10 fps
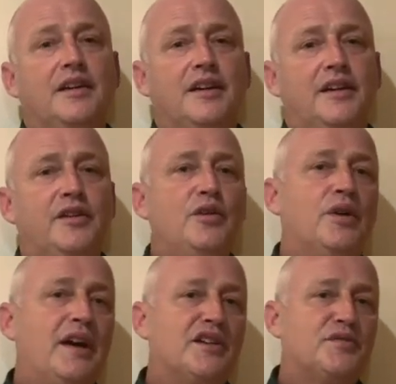in your
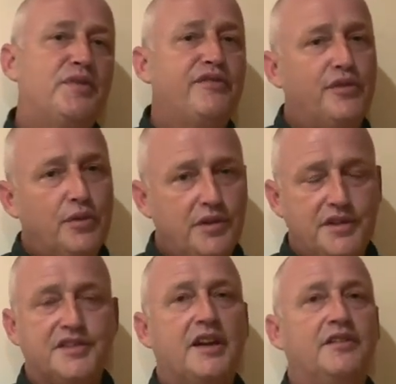house before you
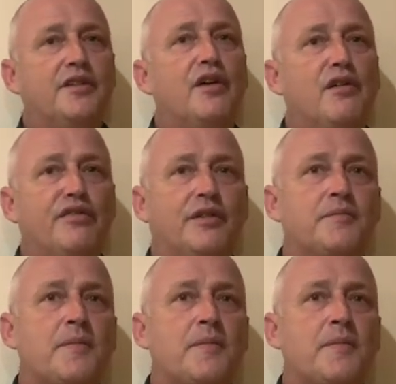send it off.